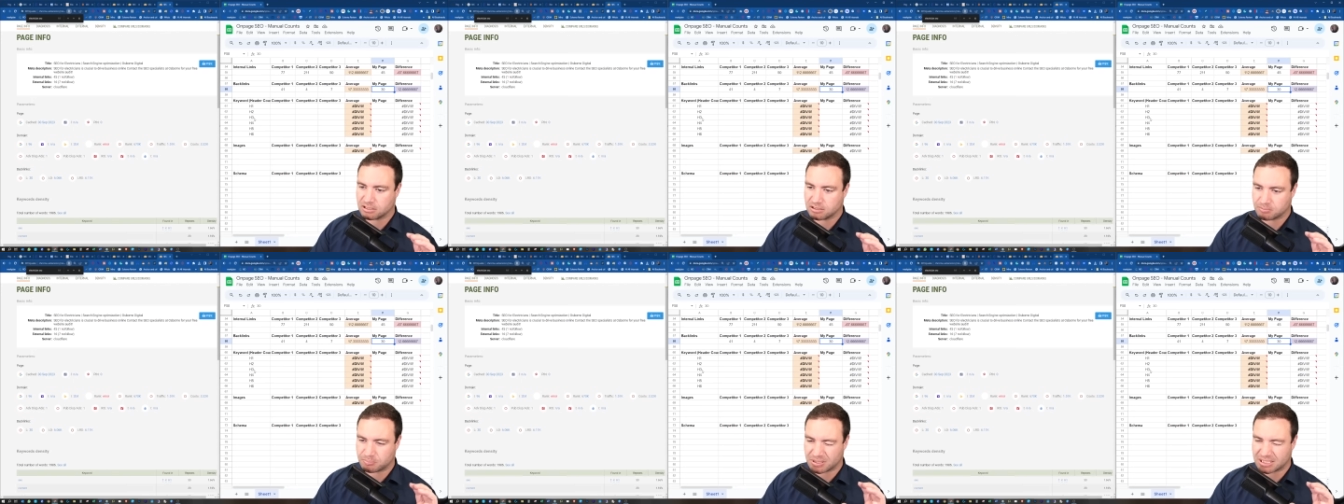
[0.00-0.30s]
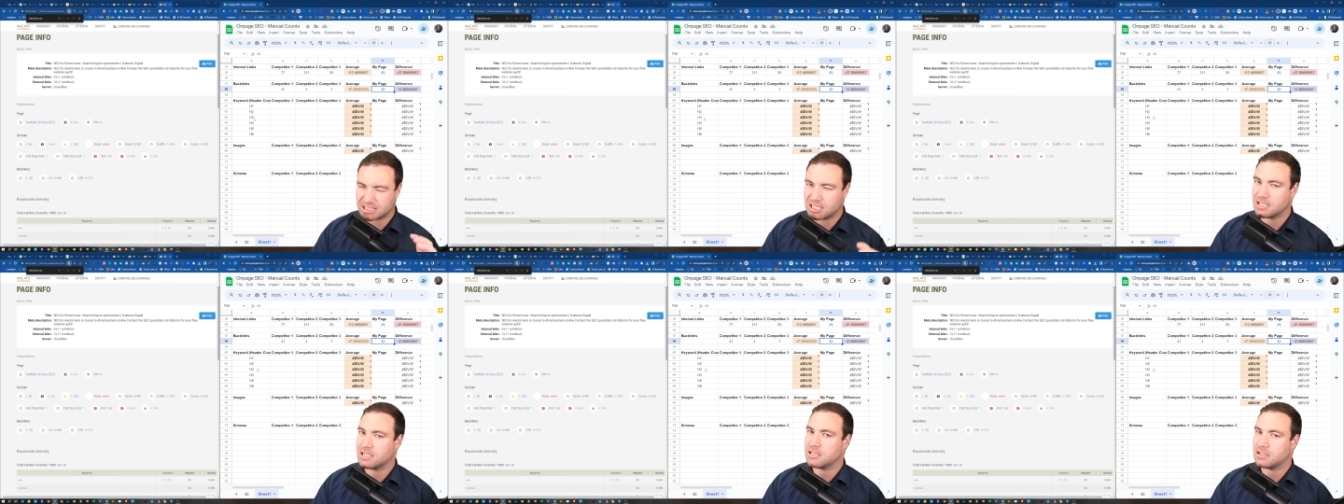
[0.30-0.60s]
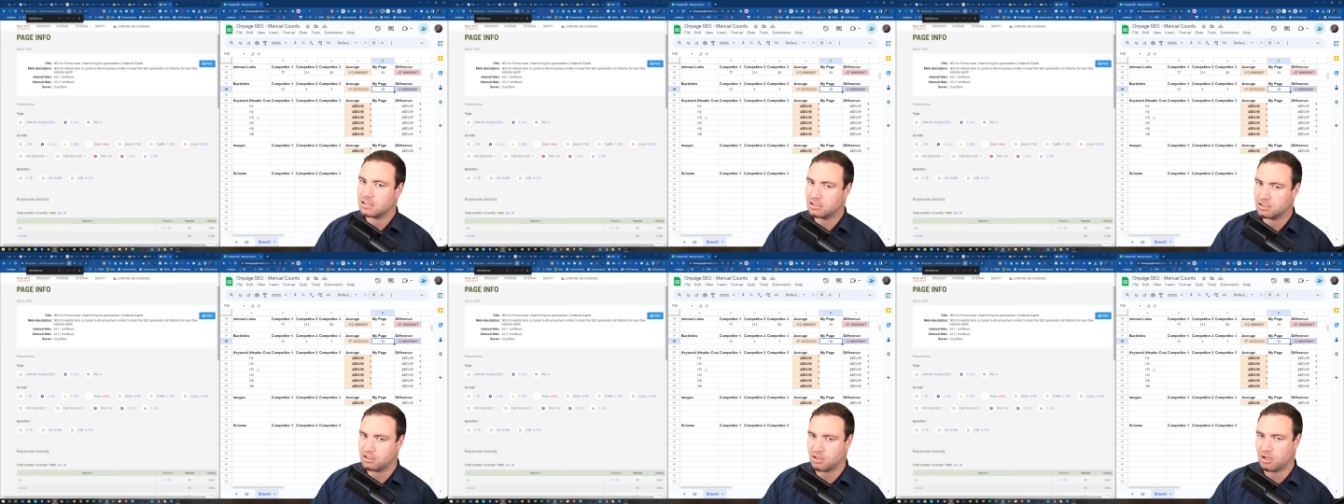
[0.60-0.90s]

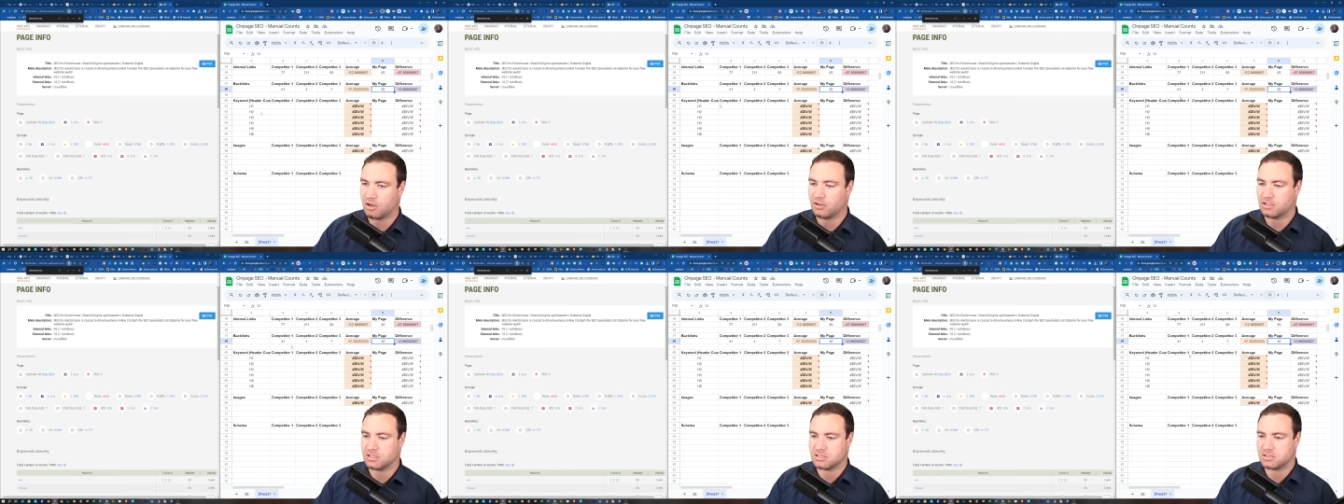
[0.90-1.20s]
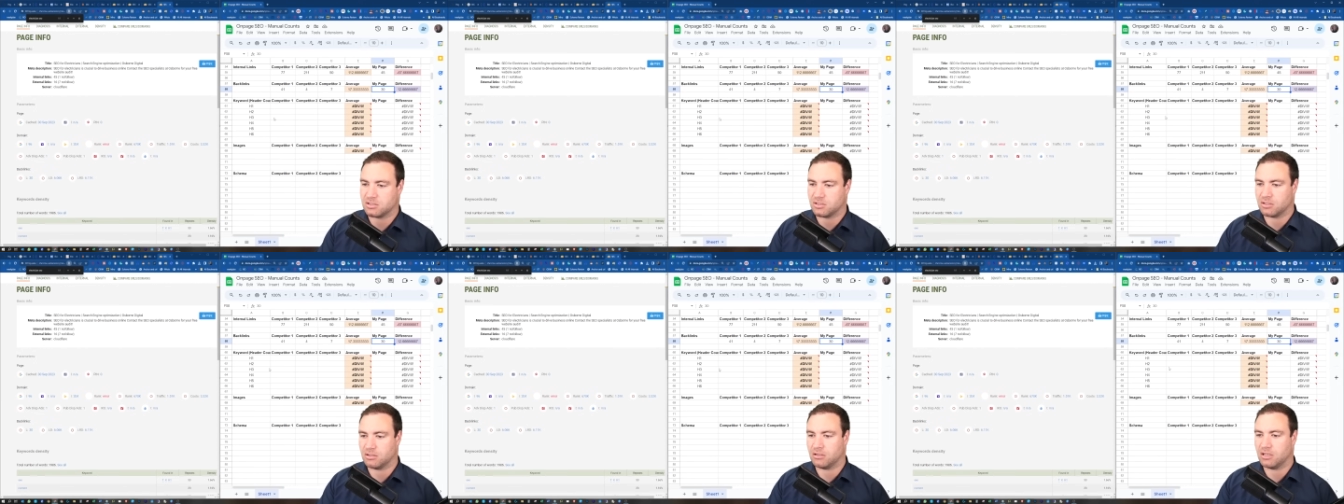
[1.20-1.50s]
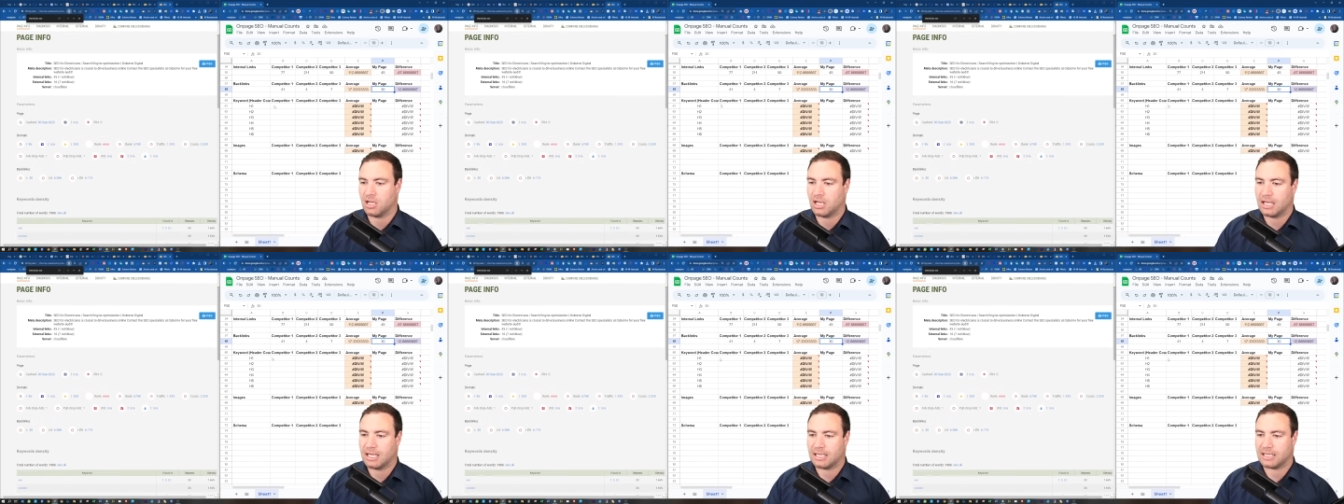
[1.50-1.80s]
particular notice to
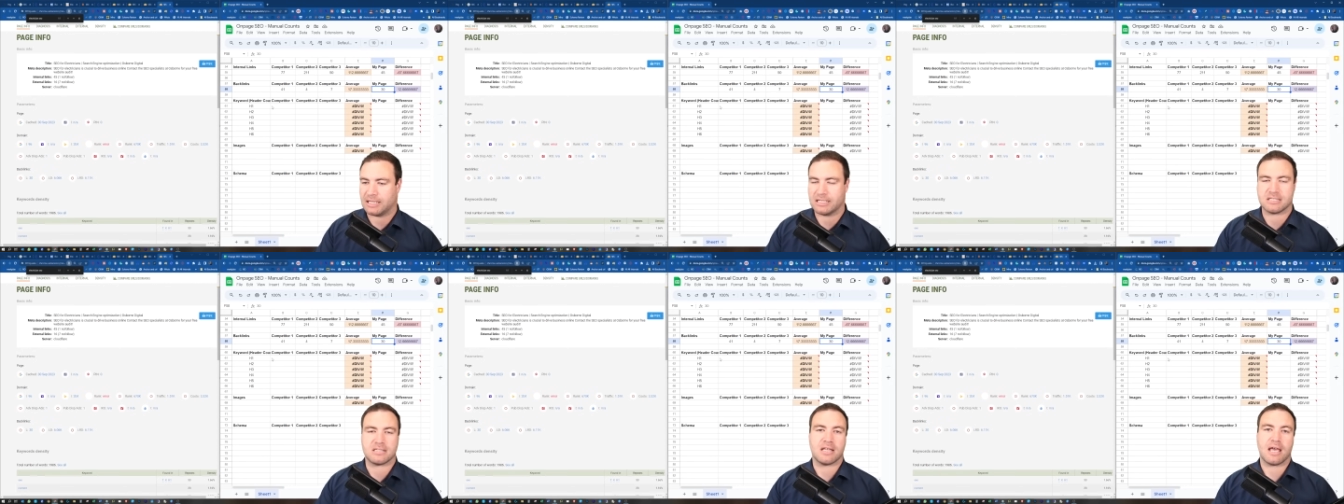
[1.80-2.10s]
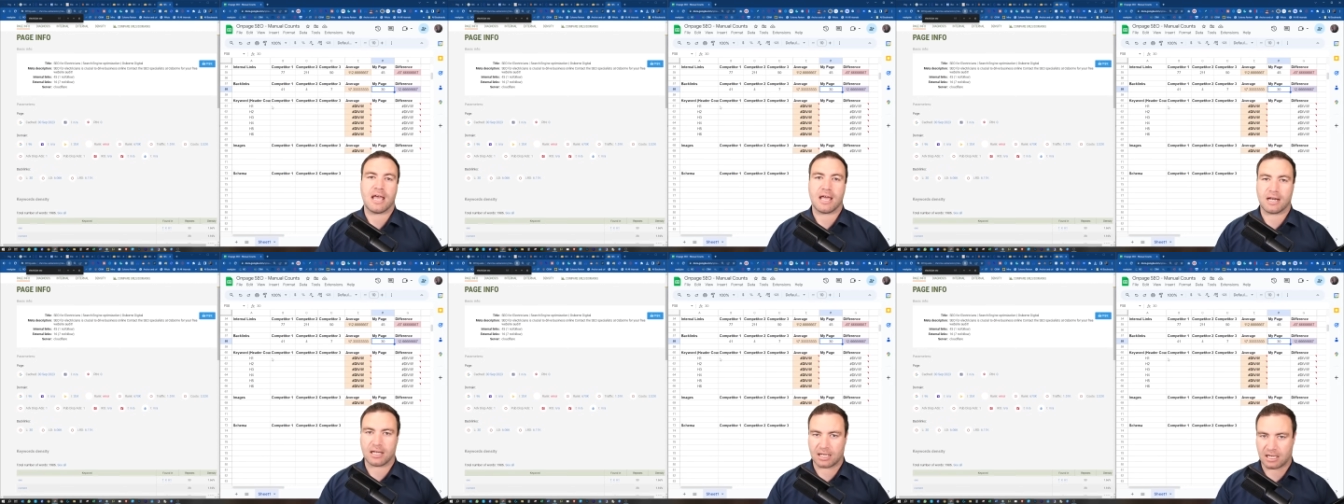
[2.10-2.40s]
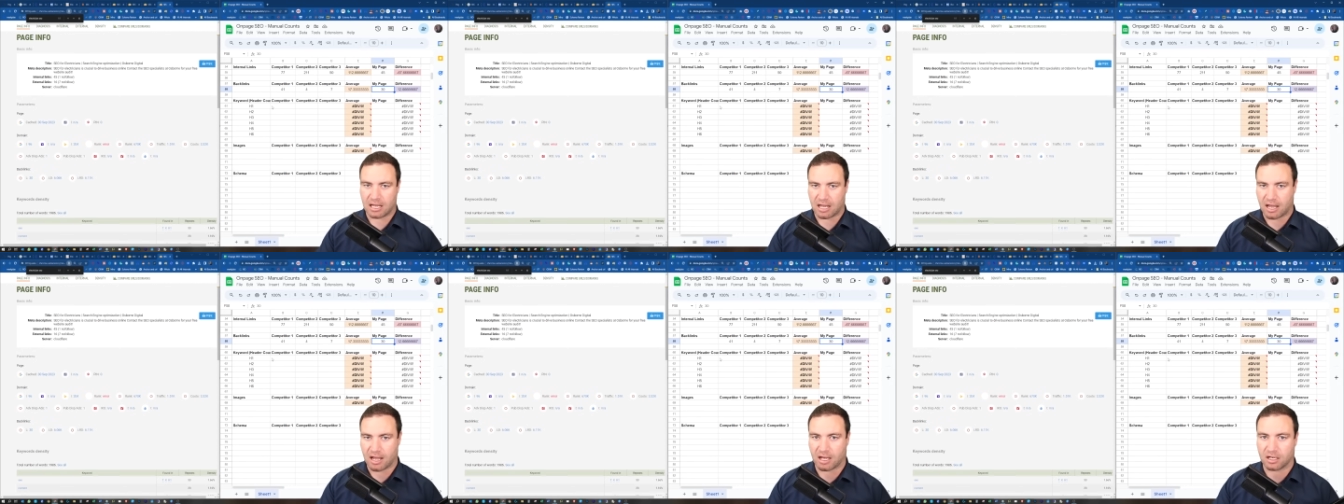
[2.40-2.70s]
is the header
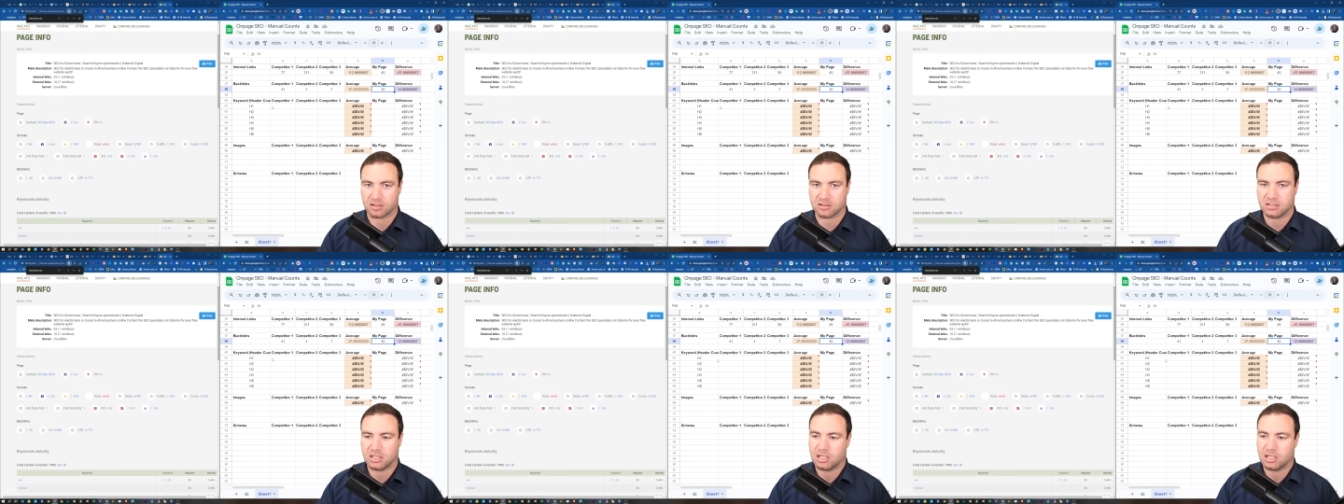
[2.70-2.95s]
count.